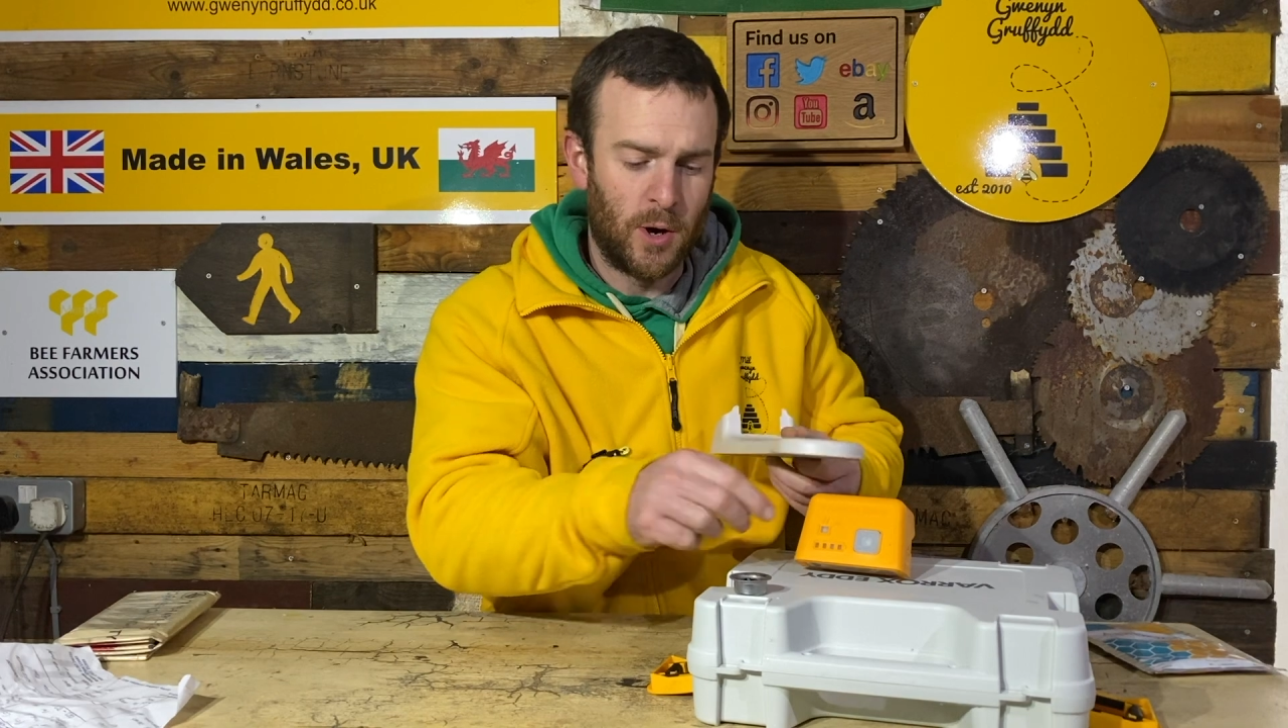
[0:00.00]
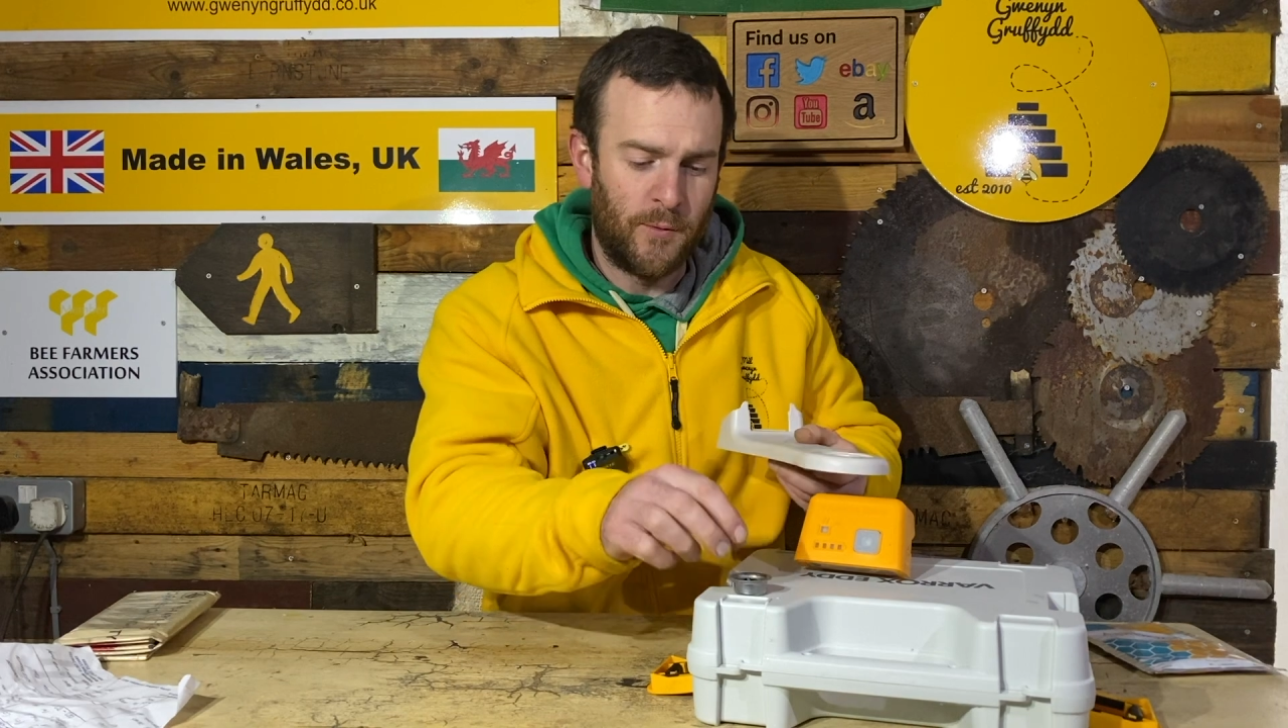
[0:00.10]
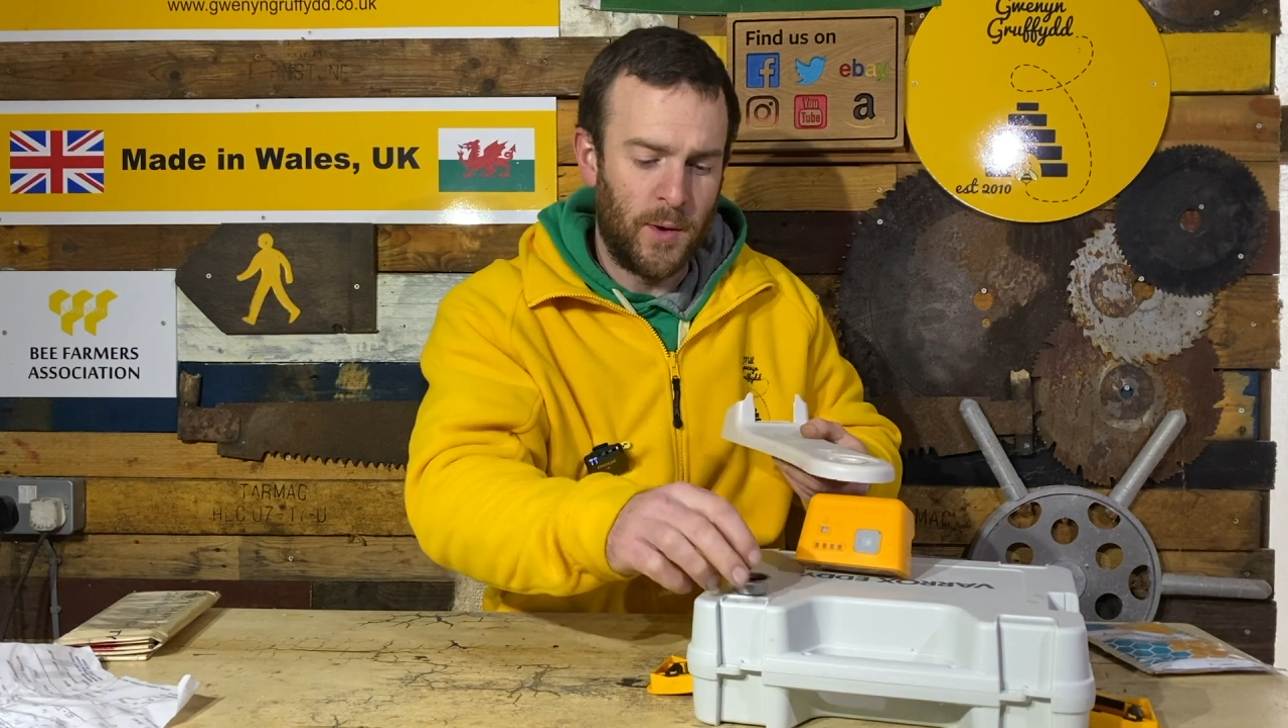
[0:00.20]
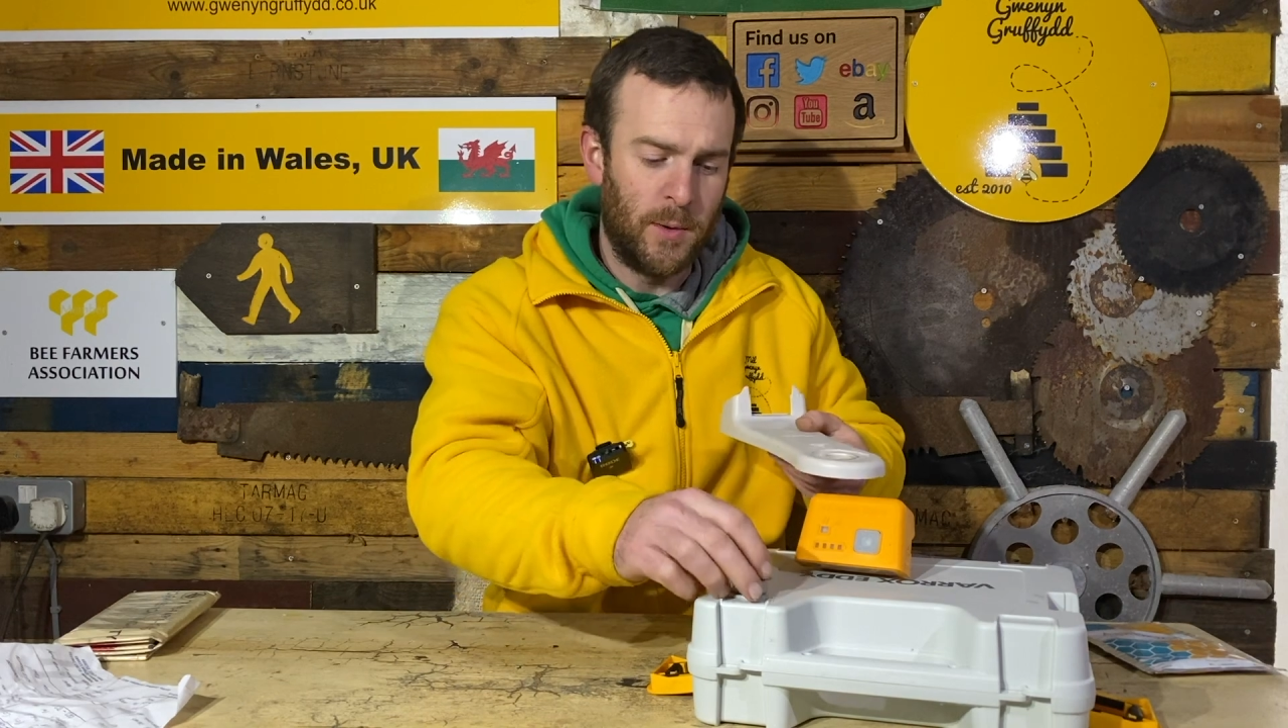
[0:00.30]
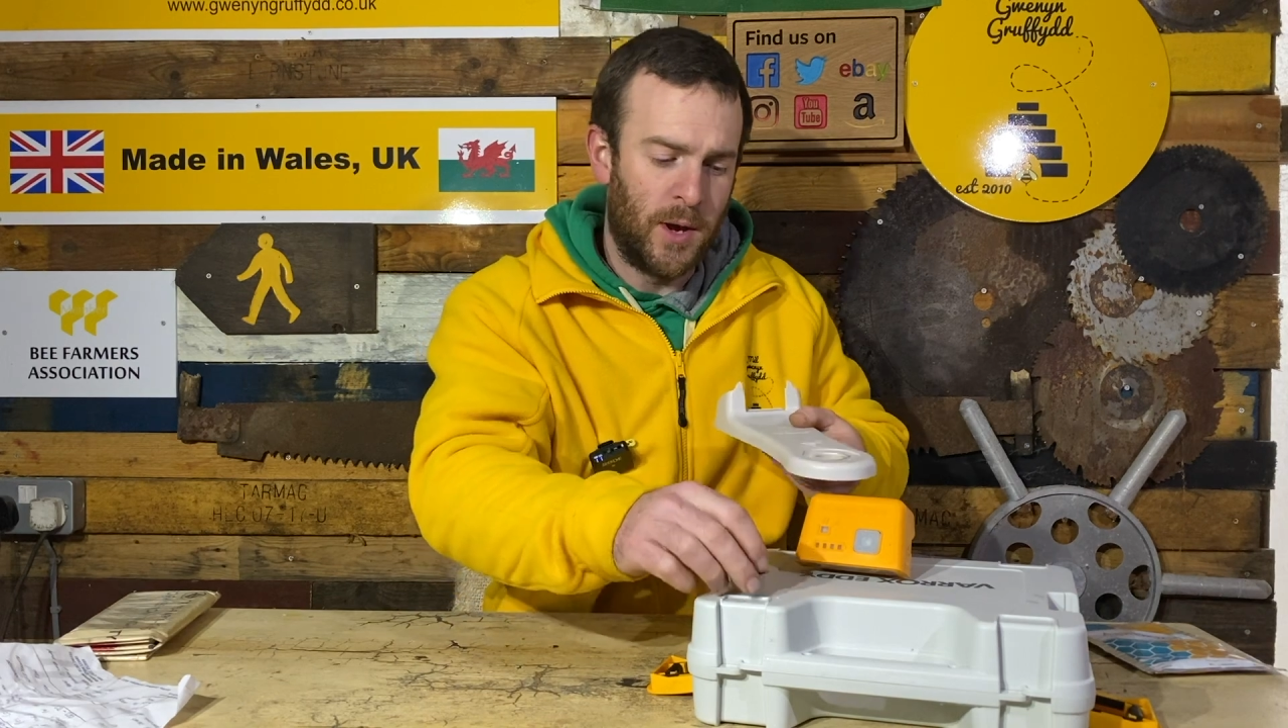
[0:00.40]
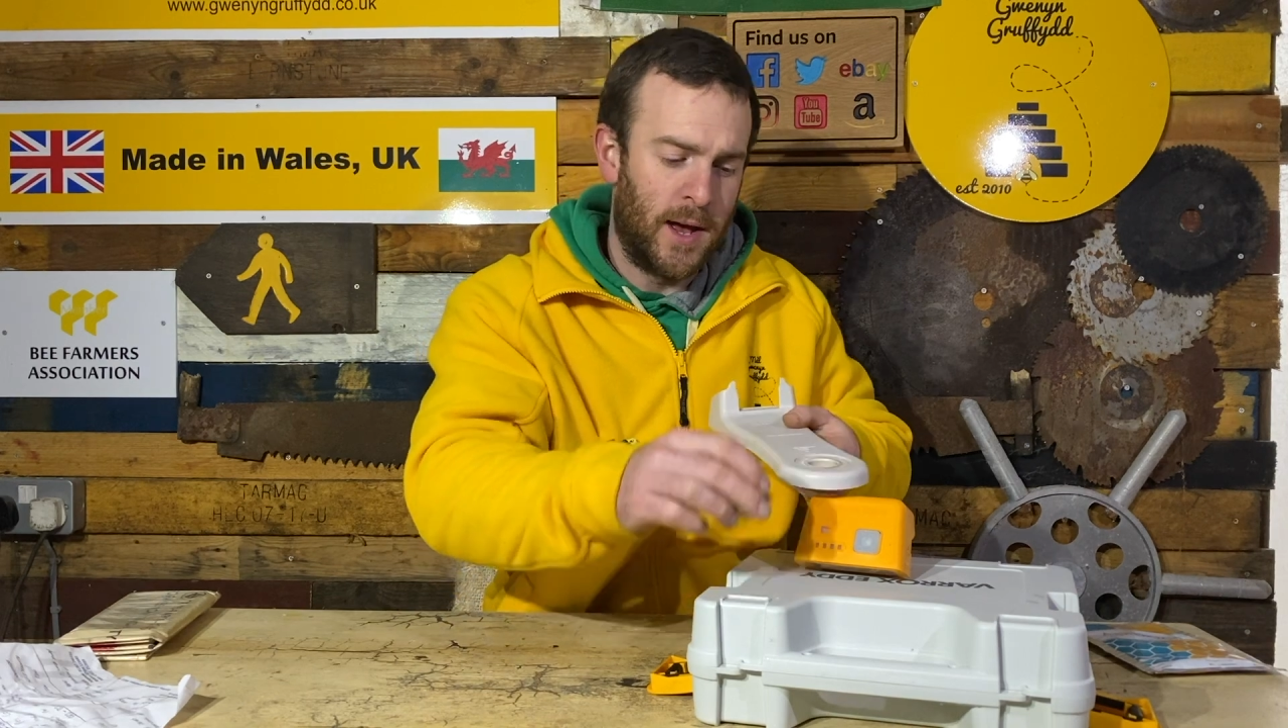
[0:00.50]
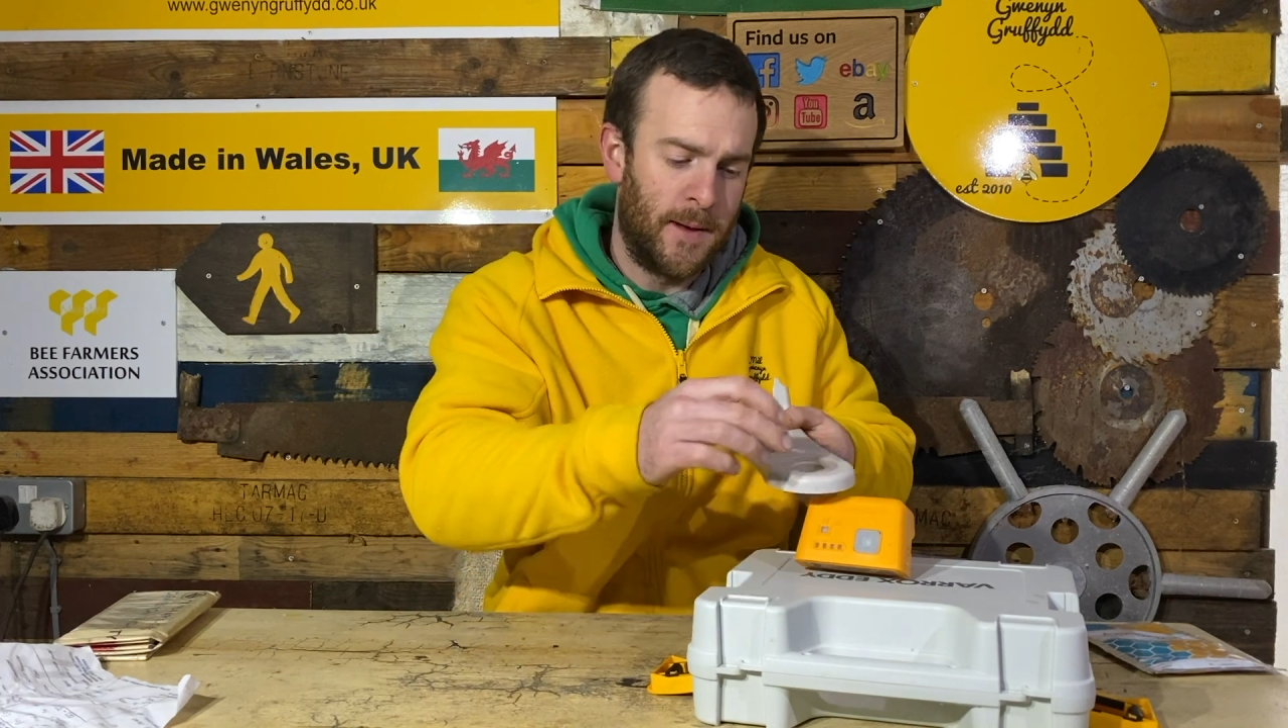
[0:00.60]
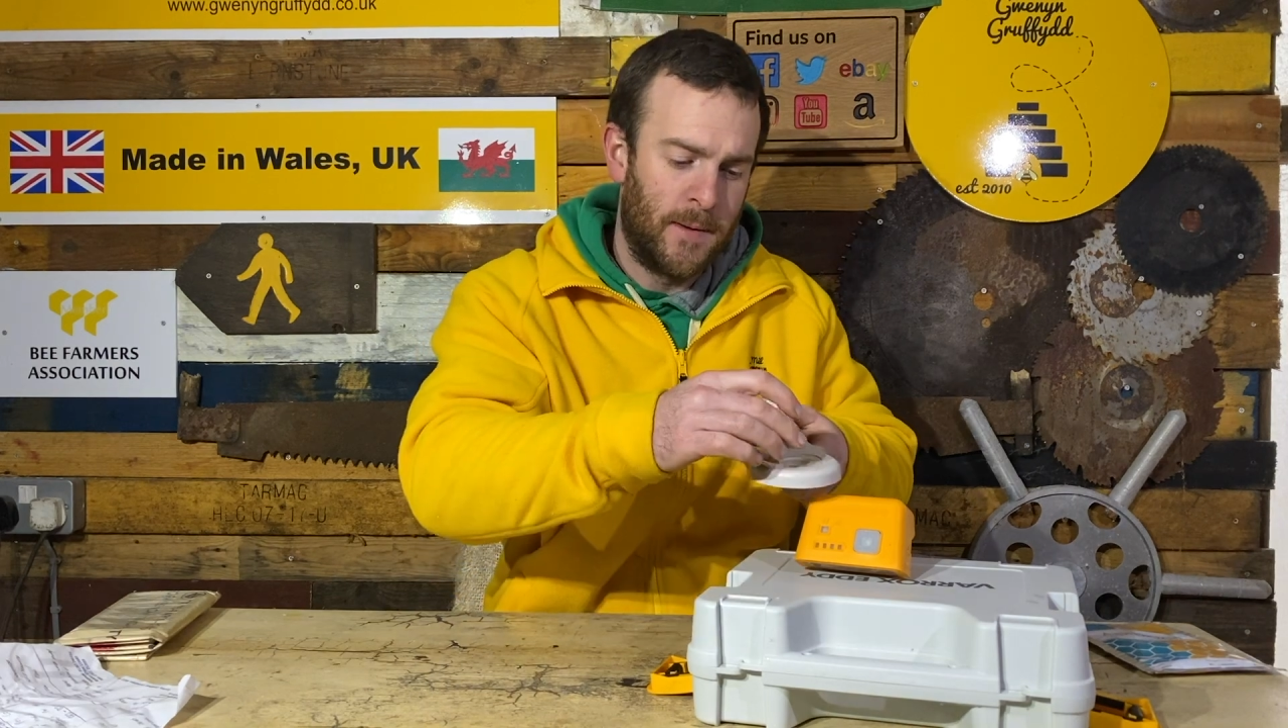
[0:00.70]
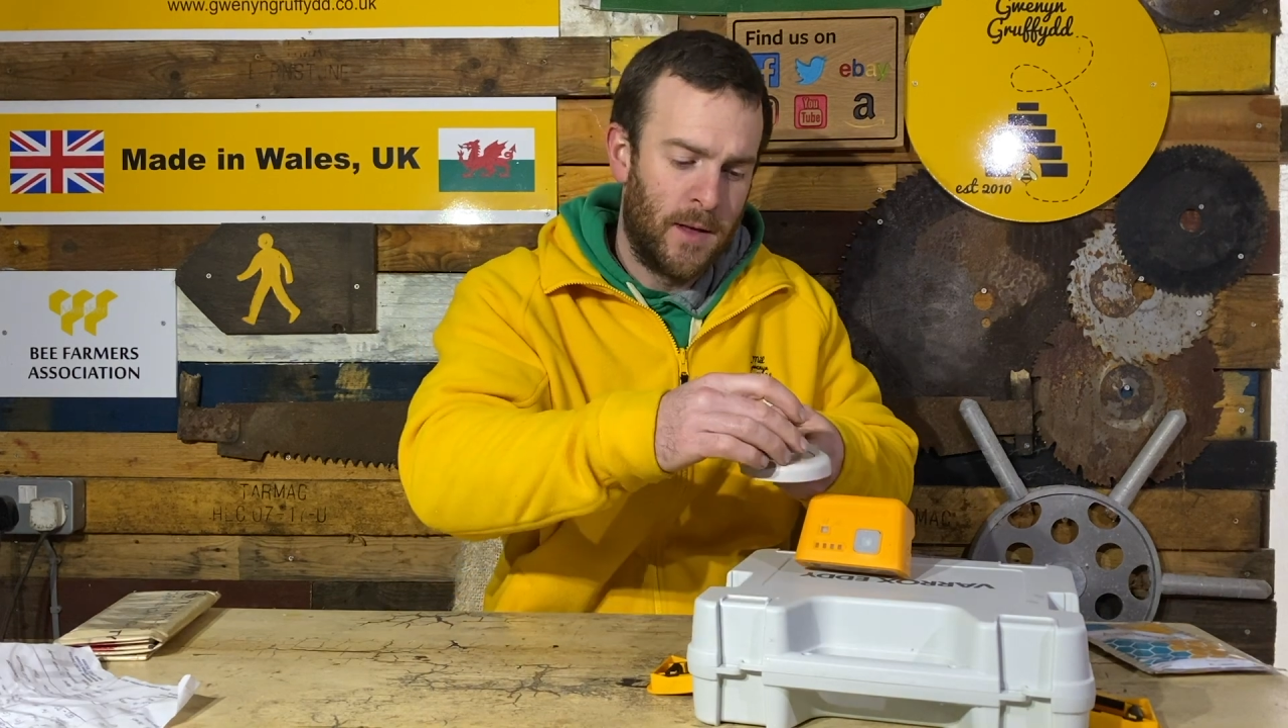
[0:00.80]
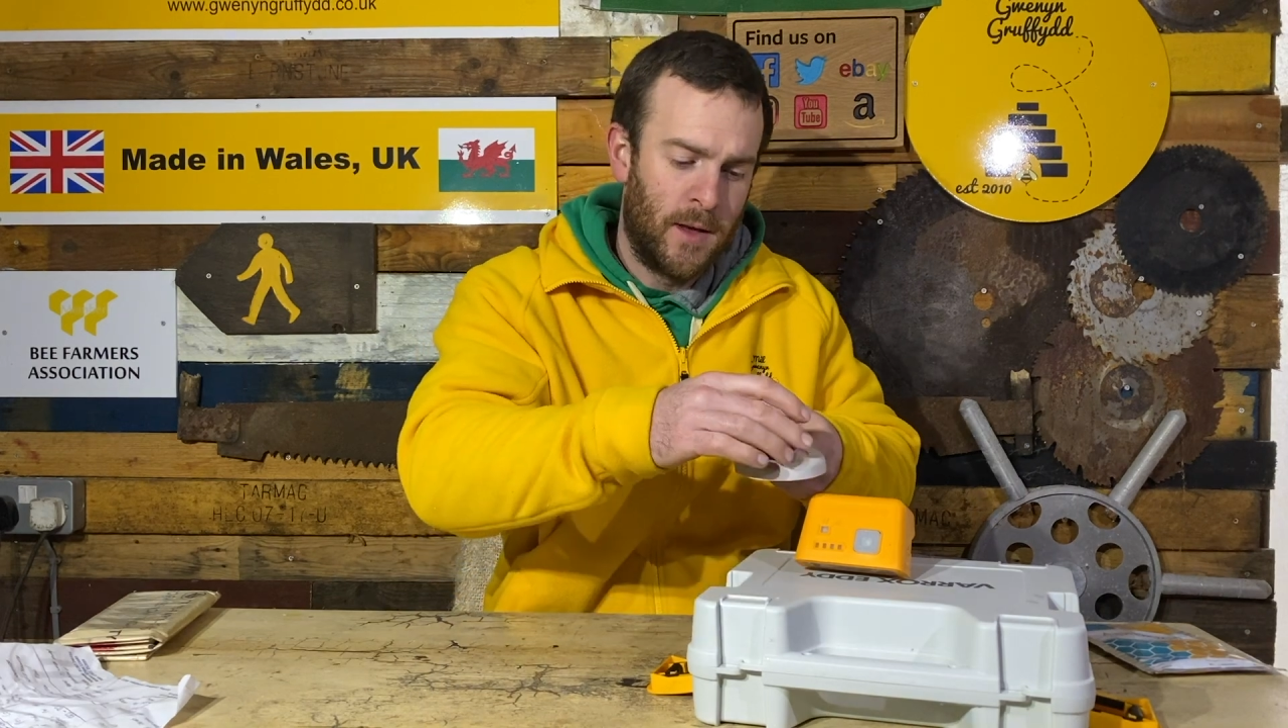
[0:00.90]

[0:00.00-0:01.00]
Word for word: if we were to